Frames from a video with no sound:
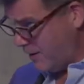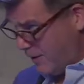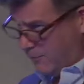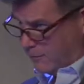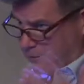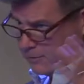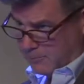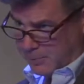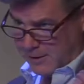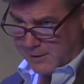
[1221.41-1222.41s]
If this is
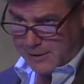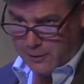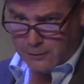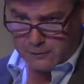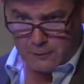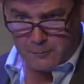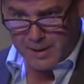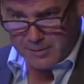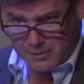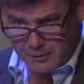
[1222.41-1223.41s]
completely news to you,
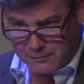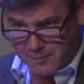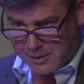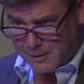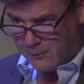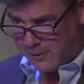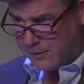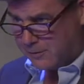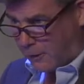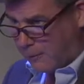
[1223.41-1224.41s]
maybe you're familiar with
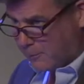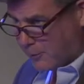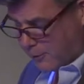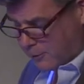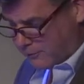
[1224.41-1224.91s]
the Tom Cruise